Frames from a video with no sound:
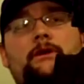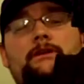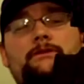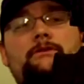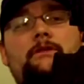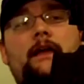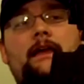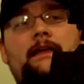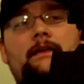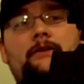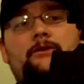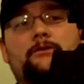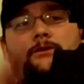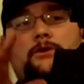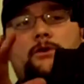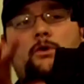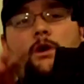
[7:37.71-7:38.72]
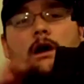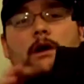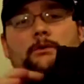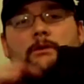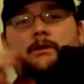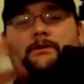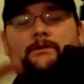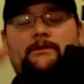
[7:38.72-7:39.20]
I do like it over the quad
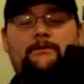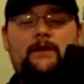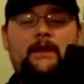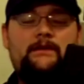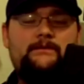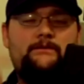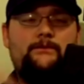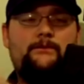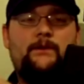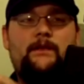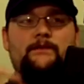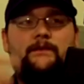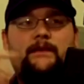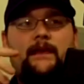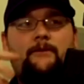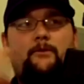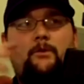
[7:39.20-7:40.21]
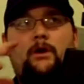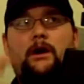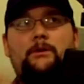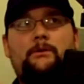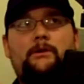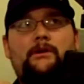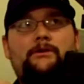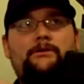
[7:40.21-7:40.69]
rails. I've got some friends that have
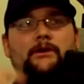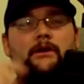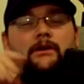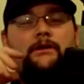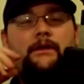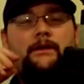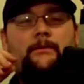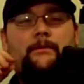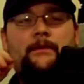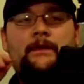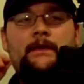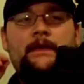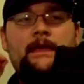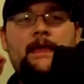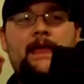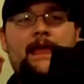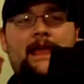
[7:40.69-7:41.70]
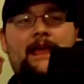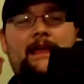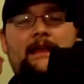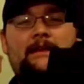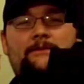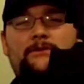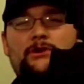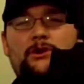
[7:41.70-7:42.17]
quad rails on them,
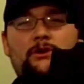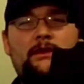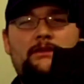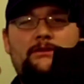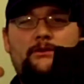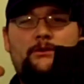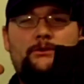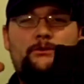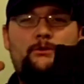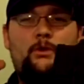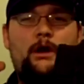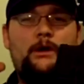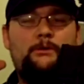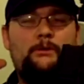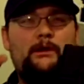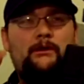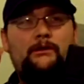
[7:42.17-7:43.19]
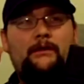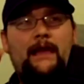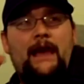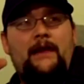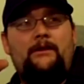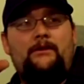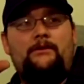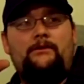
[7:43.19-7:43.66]
and if you don't get those quad rail
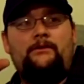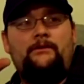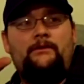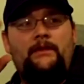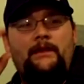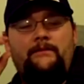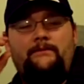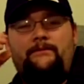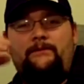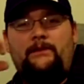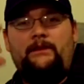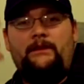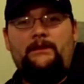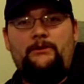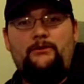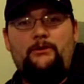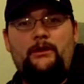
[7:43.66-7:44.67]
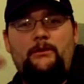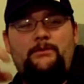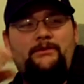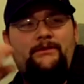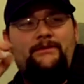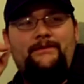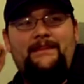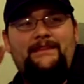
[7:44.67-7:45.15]
ladders that fill in the
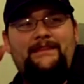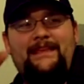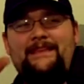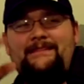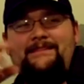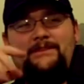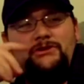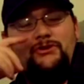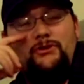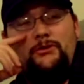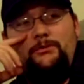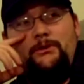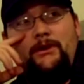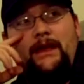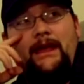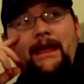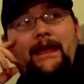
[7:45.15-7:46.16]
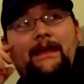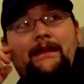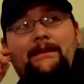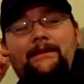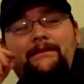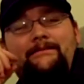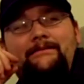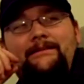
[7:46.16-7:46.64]
grips, it tends to chew up your hand,
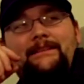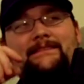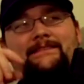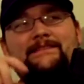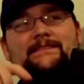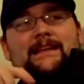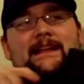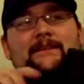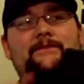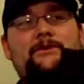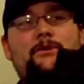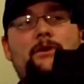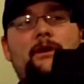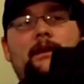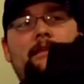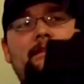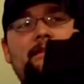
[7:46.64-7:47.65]
and it's just kind of annoying.